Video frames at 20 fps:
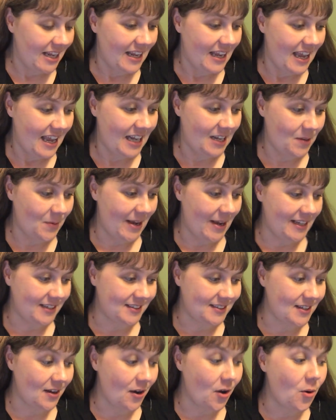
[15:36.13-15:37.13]
anyway,
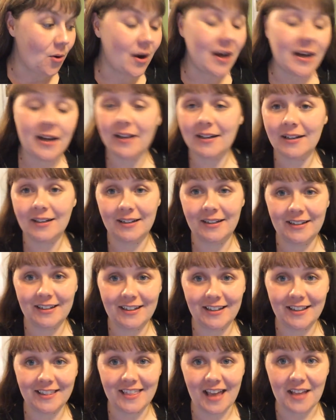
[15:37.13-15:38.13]
so
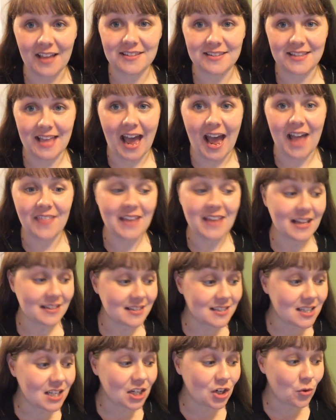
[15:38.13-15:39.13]
that's that.
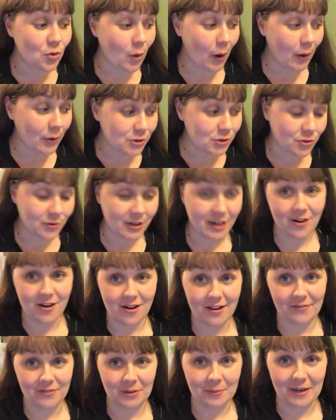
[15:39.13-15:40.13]
That's the grocery haul,
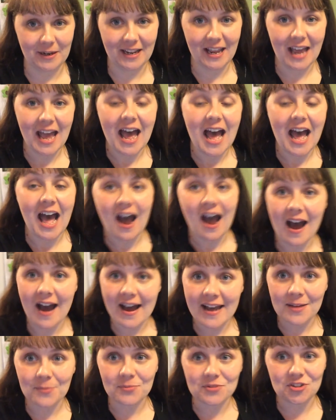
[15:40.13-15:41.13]
everybody.
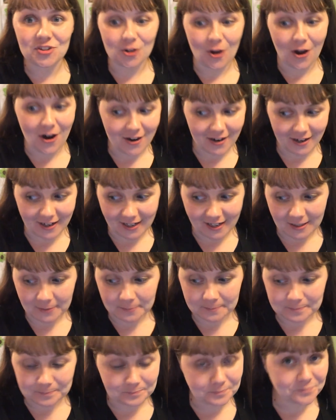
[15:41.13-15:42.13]
I am
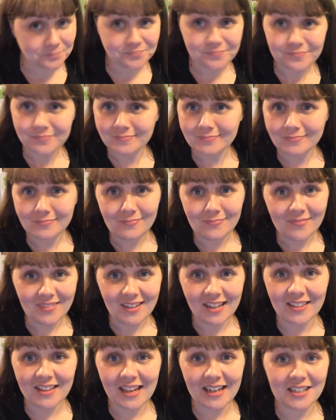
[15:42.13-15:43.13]
sorry
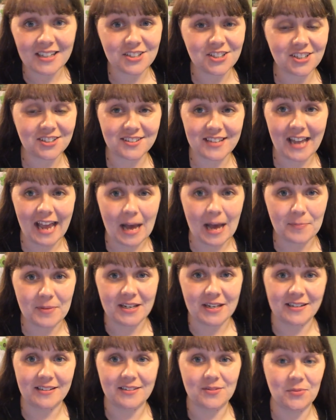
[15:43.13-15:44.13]
that it just
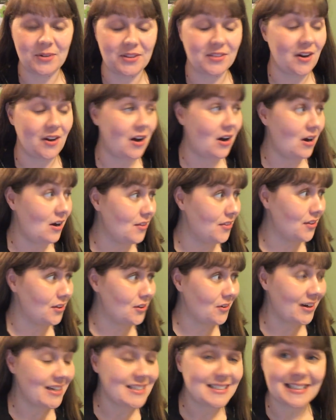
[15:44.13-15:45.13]
happened with all the
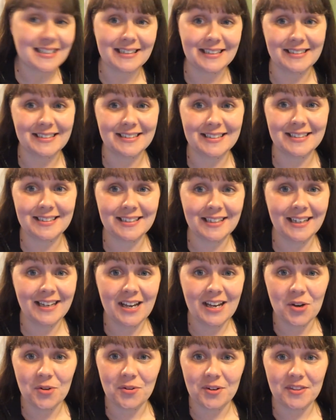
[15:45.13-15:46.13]
craziness,
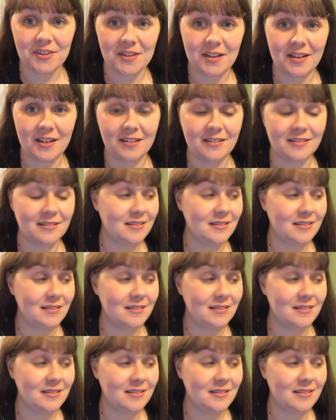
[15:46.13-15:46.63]
with the